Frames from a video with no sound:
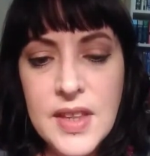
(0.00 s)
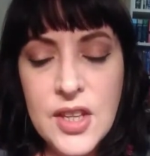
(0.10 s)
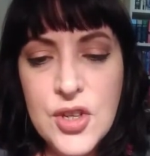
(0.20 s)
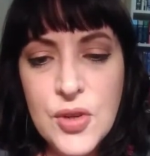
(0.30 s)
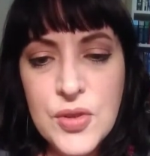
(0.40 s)

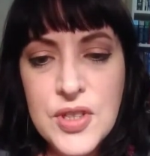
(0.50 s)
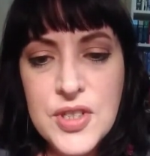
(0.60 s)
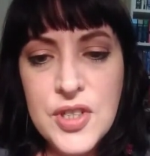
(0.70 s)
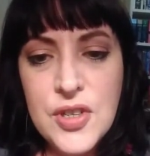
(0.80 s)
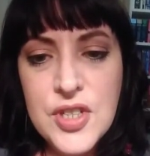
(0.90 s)
The
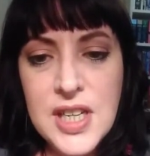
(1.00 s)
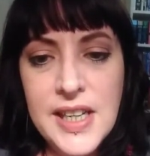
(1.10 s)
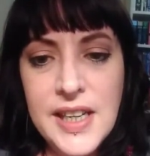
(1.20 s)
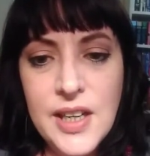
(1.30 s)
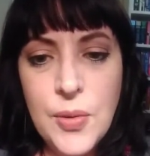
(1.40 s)
doctors are
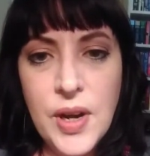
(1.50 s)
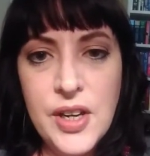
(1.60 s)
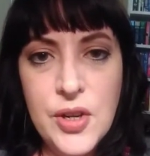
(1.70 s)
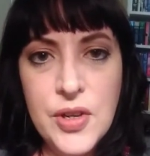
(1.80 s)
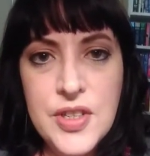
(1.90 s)
usually
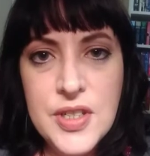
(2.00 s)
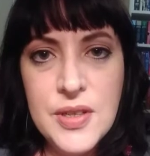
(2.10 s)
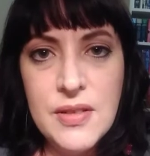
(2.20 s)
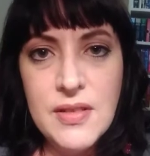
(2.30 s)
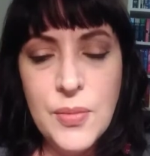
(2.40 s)
quite good
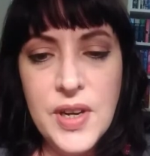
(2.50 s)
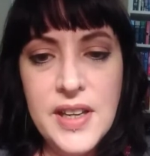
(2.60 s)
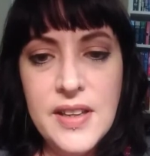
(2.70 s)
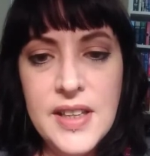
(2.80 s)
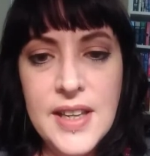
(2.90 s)

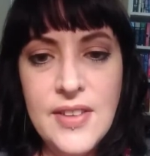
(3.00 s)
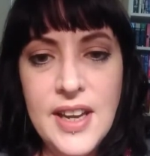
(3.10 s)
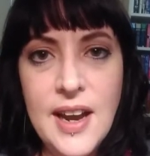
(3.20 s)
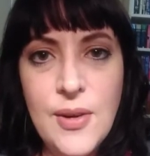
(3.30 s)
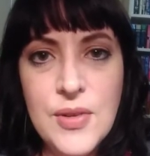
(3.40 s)
with
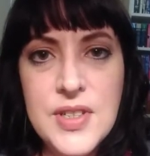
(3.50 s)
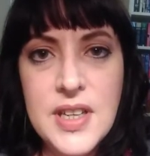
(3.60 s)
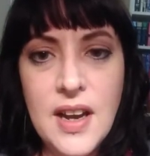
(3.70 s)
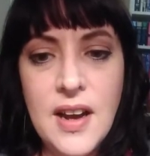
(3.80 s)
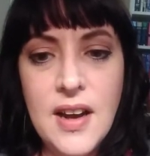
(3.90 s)
giving out
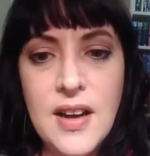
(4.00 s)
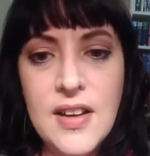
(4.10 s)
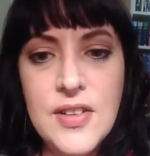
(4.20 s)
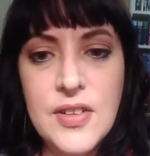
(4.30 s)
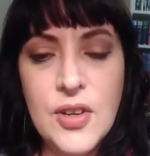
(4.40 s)

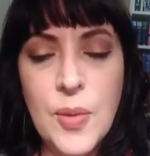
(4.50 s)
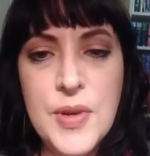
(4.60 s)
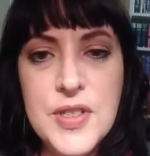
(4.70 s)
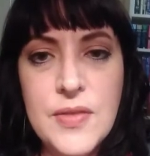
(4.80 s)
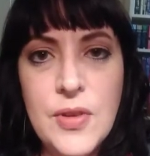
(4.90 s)

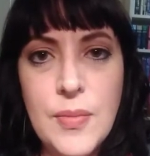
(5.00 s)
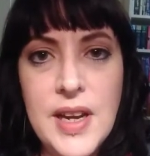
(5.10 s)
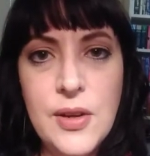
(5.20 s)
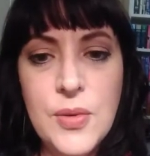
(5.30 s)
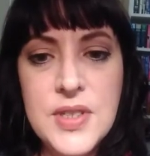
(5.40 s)
copies of your
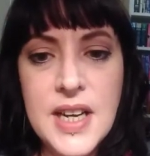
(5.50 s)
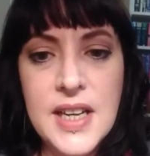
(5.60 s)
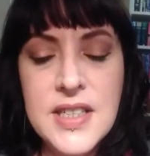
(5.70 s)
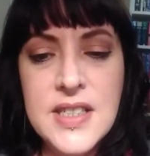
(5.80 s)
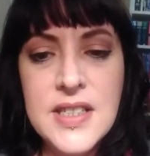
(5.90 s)
medical
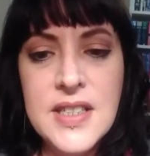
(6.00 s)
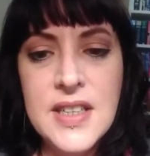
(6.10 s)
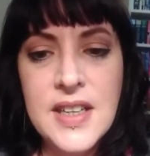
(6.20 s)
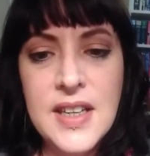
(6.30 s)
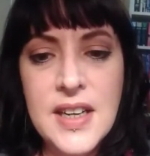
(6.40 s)
tests.
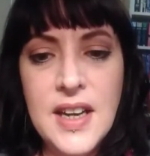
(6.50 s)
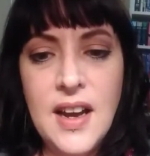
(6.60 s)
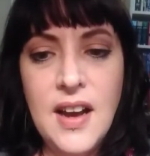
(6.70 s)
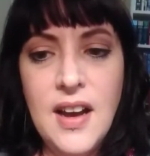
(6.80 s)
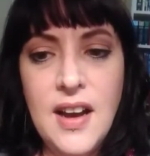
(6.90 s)

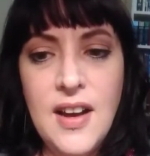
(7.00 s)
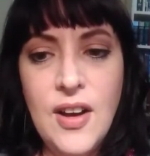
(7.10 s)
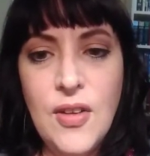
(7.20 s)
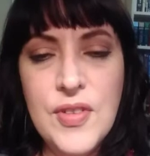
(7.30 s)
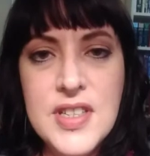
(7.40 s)

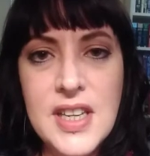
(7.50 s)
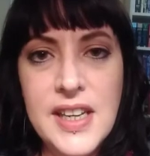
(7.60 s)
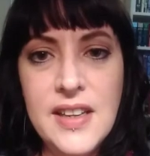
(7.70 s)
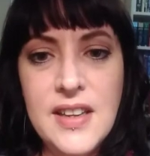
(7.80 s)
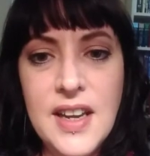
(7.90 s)

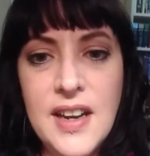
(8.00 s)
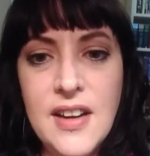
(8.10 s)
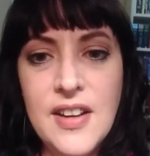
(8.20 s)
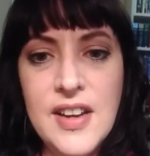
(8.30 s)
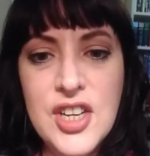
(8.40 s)
Obviously,
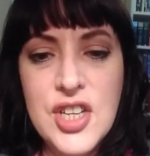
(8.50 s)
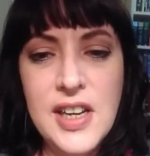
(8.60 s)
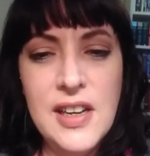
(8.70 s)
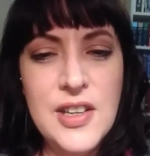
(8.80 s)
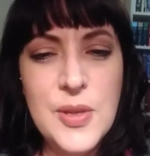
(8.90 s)
they're
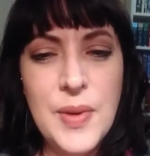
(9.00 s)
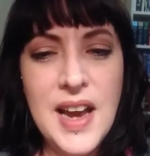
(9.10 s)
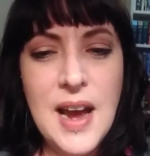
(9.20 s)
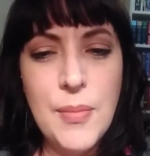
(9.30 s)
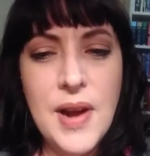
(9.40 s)
initially a little
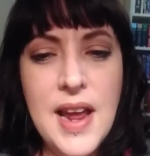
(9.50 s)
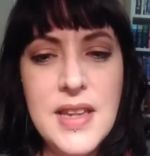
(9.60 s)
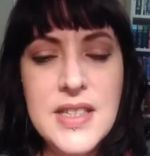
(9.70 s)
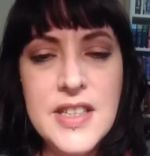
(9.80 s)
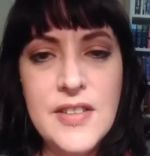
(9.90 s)
bit
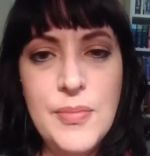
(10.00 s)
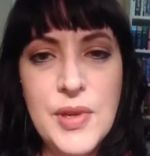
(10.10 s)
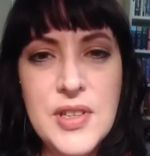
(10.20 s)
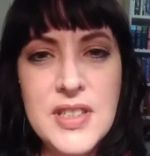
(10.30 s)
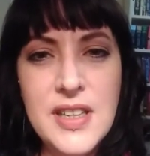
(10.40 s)
apprehensive
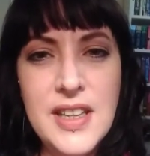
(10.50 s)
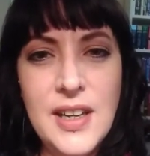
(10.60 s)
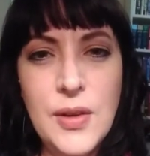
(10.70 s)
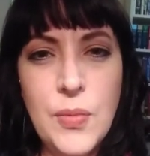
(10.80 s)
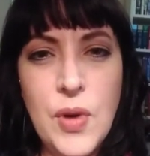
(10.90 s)
because they
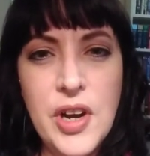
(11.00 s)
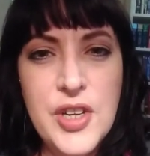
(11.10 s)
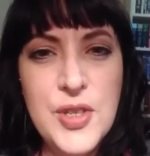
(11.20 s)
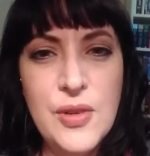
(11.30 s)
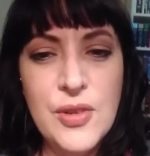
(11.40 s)
think, why
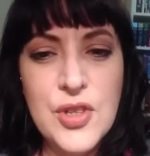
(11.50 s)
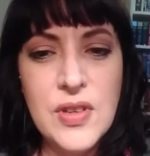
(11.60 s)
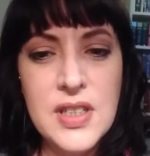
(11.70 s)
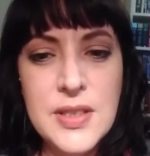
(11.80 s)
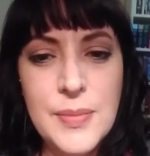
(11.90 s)
do you not
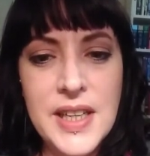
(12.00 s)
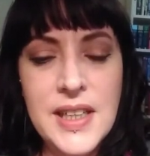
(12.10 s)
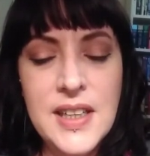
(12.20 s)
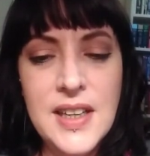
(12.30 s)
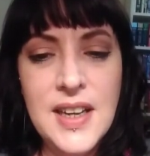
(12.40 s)
trust me?